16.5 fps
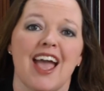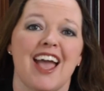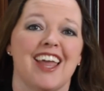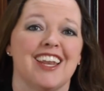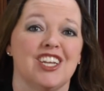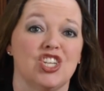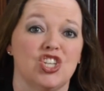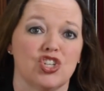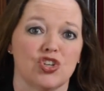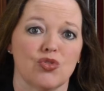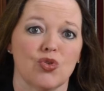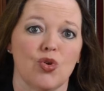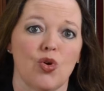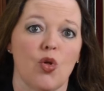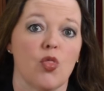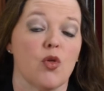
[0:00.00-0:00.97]
And in
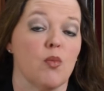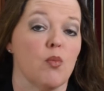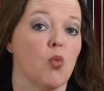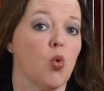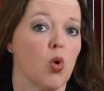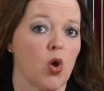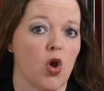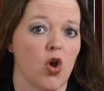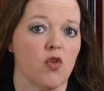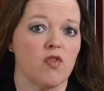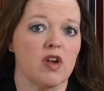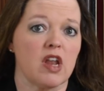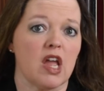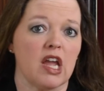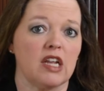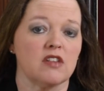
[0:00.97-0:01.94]
general, the more
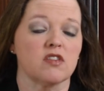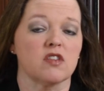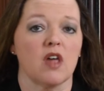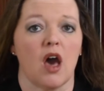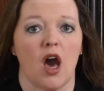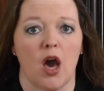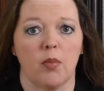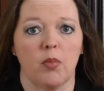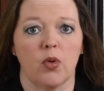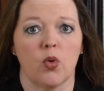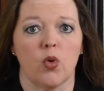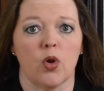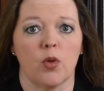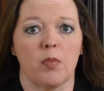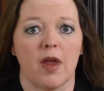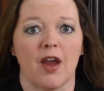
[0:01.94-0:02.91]
overnights the
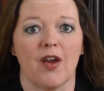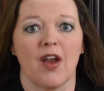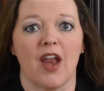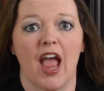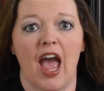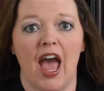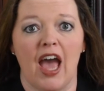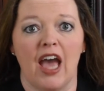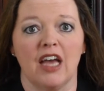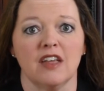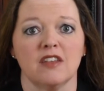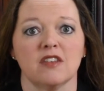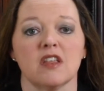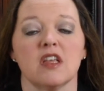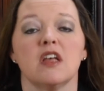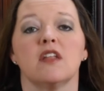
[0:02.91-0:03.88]
obligor parent
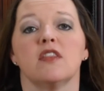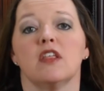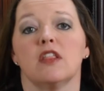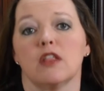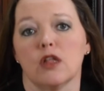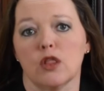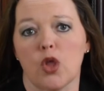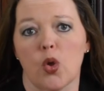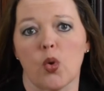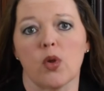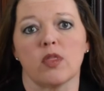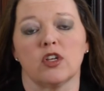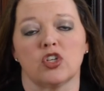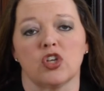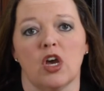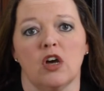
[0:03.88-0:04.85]
has, then the lower
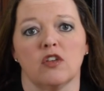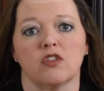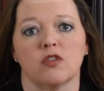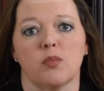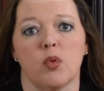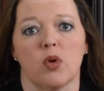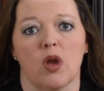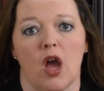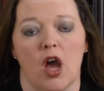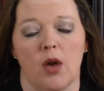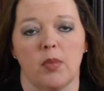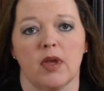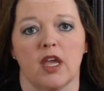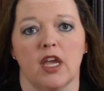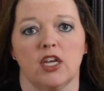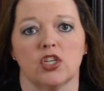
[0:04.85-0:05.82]
the child support
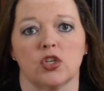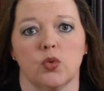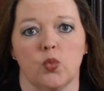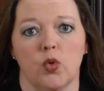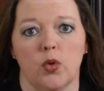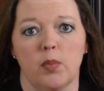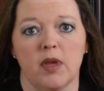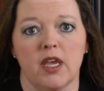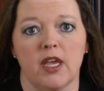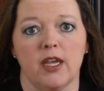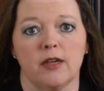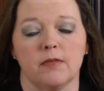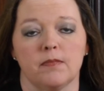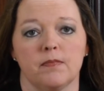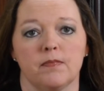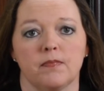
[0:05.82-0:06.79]
obligation will
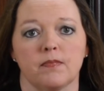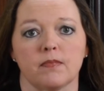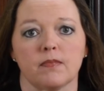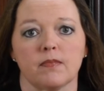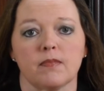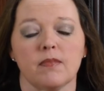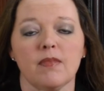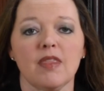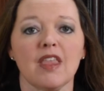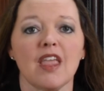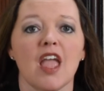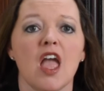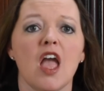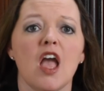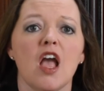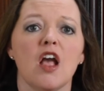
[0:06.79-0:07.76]
be.
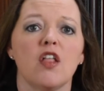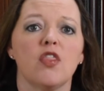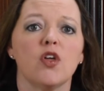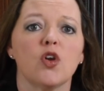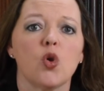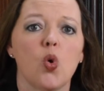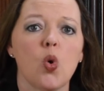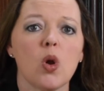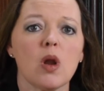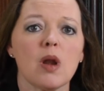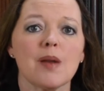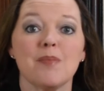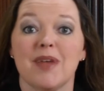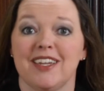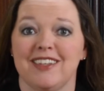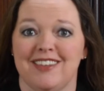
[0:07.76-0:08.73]
The
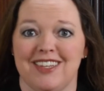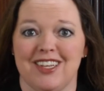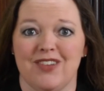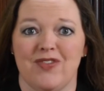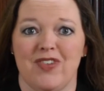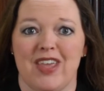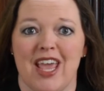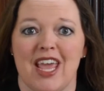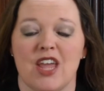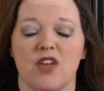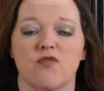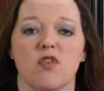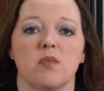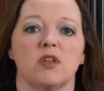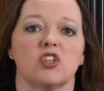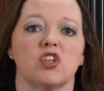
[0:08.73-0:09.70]
court may deviate
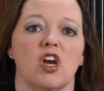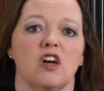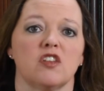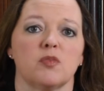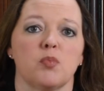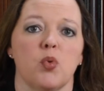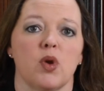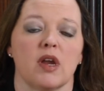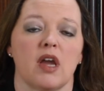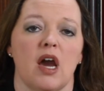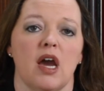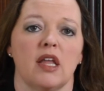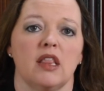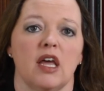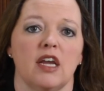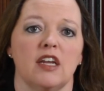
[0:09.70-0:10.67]
from the child support
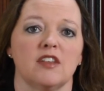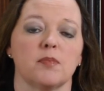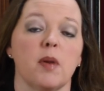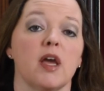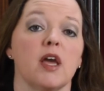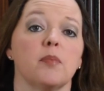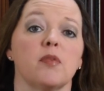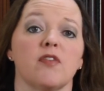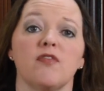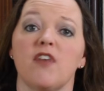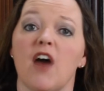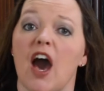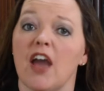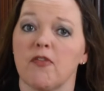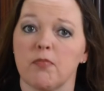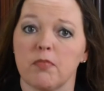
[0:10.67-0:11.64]
guidelines by up to
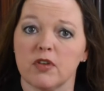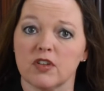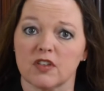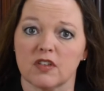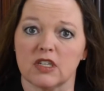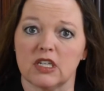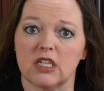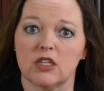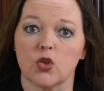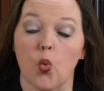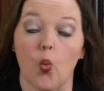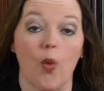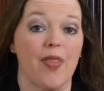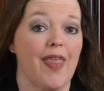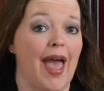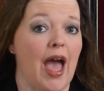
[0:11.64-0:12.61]
5%
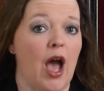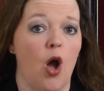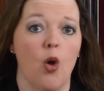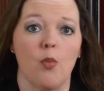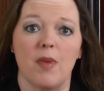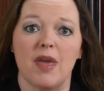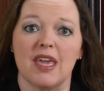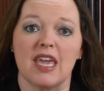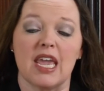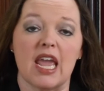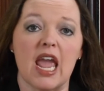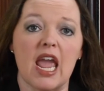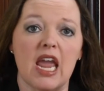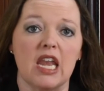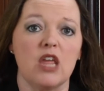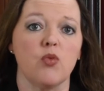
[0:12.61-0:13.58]
without making
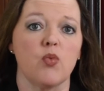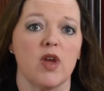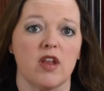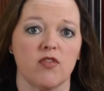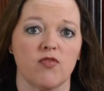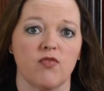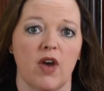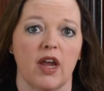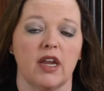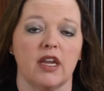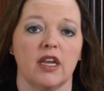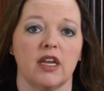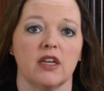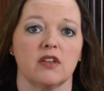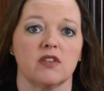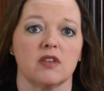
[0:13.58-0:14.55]
any written
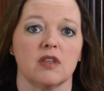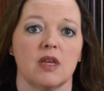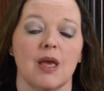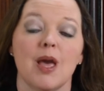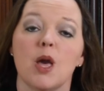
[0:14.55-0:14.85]
findings,